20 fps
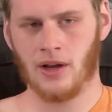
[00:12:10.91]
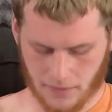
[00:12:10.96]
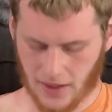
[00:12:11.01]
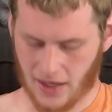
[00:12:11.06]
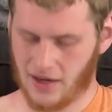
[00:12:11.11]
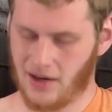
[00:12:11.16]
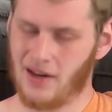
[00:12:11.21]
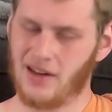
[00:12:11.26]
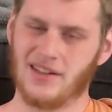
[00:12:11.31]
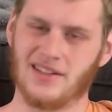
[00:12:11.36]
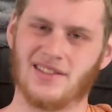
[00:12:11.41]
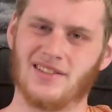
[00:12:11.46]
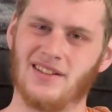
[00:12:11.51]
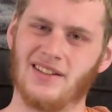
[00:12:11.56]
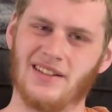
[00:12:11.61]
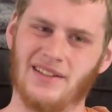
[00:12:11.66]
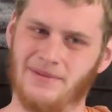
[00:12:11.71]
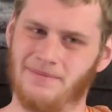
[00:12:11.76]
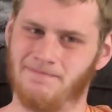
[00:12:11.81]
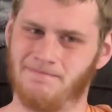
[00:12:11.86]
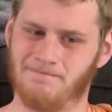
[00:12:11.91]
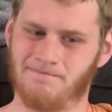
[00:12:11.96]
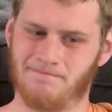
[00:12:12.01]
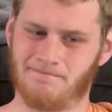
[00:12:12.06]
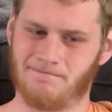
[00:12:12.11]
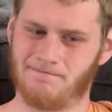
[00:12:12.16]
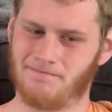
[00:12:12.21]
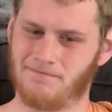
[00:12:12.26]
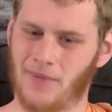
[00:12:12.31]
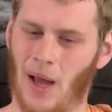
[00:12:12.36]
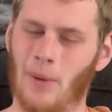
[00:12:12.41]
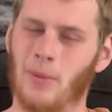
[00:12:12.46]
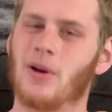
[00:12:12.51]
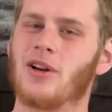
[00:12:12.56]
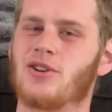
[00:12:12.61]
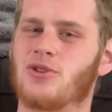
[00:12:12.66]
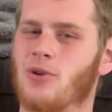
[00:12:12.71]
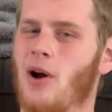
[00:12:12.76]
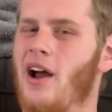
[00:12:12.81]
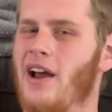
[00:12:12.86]
And honestly, I'm
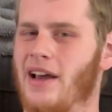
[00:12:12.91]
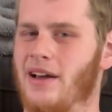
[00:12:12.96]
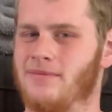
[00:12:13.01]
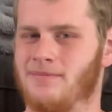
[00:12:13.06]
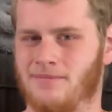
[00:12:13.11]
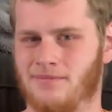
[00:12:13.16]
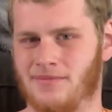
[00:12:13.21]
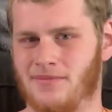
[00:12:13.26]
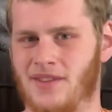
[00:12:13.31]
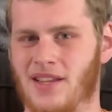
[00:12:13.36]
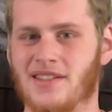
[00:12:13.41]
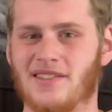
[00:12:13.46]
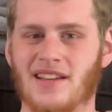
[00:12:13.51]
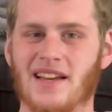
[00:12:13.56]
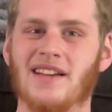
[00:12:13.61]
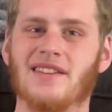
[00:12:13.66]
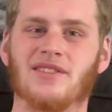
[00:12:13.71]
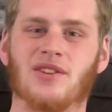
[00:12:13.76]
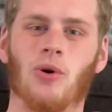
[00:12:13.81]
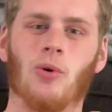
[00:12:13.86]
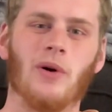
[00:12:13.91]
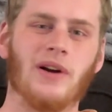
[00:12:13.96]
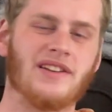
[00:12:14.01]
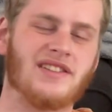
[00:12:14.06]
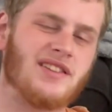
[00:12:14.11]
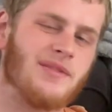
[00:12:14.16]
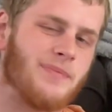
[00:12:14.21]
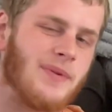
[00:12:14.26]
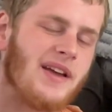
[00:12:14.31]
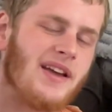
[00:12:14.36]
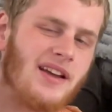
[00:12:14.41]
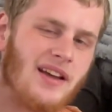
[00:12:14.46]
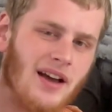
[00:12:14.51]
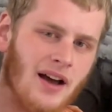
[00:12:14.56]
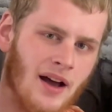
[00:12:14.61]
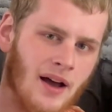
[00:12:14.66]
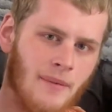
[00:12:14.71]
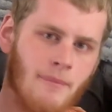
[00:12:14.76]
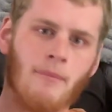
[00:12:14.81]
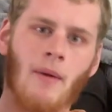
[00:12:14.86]
gonna try it. This is going to
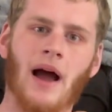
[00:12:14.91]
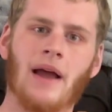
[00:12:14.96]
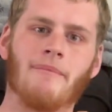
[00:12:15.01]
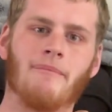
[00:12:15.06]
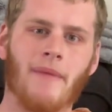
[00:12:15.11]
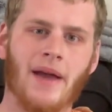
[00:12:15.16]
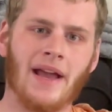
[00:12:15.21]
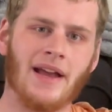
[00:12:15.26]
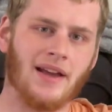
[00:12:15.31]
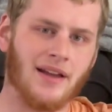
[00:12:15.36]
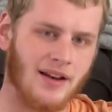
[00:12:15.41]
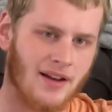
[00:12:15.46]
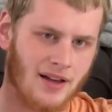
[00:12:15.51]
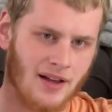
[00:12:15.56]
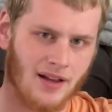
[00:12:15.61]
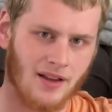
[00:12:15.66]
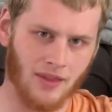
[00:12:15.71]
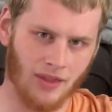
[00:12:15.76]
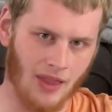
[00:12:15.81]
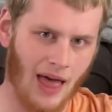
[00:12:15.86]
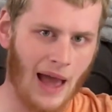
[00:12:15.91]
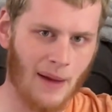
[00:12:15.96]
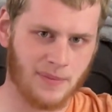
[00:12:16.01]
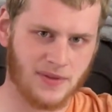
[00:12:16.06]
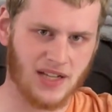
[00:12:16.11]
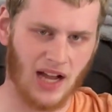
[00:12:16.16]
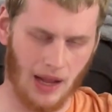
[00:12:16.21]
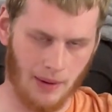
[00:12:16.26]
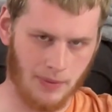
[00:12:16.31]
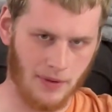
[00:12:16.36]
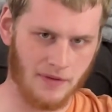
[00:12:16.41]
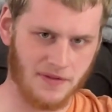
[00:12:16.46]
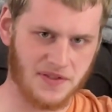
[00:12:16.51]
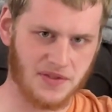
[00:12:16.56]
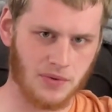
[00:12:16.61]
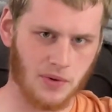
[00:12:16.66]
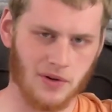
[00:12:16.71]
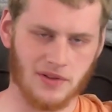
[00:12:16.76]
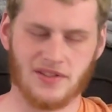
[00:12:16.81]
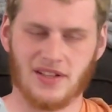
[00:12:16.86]
be my main laptop of
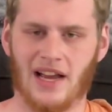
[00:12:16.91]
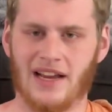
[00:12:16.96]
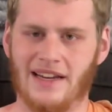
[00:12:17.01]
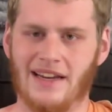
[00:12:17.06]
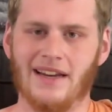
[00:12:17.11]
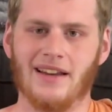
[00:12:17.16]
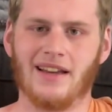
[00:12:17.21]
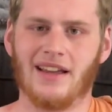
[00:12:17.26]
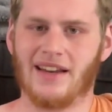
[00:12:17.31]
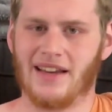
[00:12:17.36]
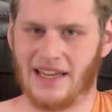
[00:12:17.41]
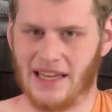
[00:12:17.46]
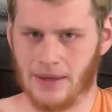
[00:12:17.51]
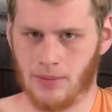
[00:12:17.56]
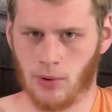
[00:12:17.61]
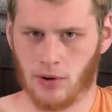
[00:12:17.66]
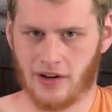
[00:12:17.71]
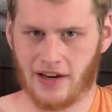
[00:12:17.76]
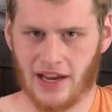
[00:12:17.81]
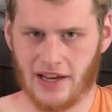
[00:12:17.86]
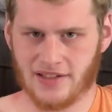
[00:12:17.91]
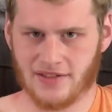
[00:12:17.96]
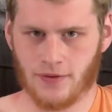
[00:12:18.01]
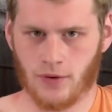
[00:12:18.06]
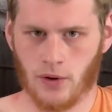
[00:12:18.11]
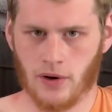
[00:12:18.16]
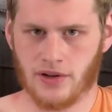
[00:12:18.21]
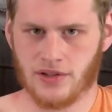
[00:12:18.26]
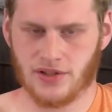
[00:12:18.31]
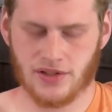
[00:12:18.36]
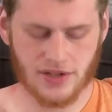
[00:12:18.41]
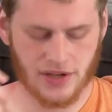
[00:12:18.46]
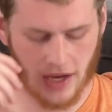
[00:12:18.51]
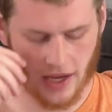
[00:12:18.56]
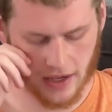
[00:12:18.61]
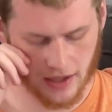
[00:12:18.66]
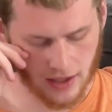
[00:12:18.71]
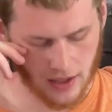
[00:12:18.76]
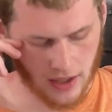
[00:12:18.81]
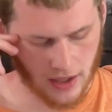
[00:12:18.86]
sorts. I need to get a keyboard case for it just
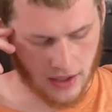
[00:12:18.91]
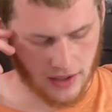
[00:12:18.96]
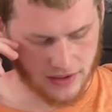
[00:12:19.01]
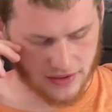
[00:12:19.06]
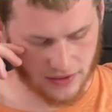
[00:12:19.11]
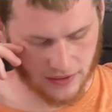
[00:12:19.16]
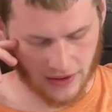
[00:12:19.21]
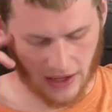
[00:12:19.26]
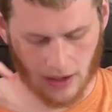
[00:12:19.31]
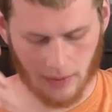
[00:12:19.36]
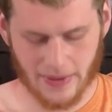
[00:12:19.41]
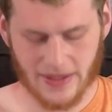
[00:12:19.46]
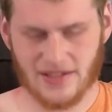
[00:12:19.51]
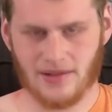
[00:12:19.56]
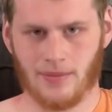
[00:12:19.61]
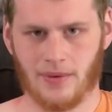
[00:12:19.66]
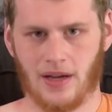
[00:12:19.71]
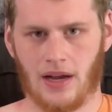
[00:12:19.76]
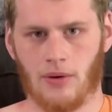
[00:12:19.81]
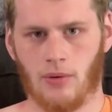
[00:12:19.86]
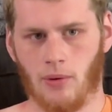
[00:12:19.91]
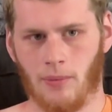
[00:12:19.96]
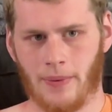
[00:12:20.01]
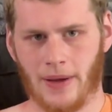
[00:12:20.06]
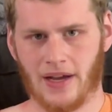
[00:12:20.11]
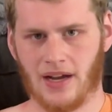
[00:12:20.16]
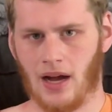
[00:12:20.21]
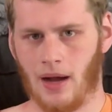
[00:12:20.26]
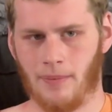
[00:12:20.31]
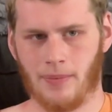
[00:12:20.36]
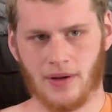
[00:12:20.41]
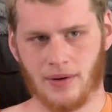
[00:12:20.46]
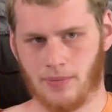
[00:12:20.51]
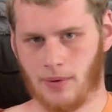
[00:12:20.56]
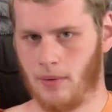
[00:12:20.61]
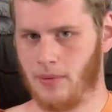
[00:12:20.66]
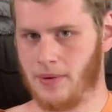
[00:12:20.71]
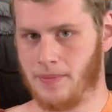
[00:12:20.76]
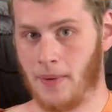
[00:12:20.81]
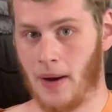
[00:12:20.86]
yet, so that'll be something I will pick up and
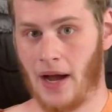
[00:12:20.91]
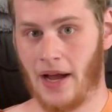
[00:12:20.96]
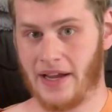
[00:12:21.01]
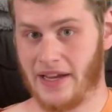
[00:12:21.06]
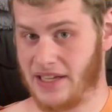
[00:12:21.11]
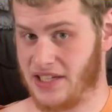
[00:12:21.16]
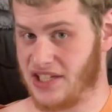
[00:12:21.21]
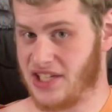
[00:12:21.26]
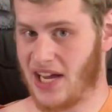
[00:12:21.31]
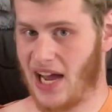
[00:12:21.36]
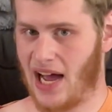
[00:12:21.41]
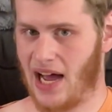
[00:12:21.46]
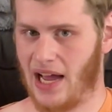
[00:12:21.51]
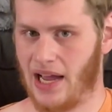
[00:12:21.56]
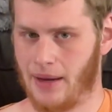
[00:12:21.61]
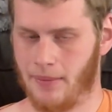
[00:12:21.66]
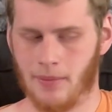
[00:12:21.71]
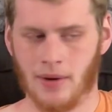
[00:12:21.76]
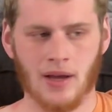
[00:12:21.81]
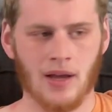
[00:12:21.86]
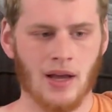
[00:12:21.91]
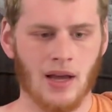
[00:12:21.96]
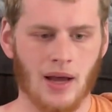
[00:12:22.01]
probably buy in time.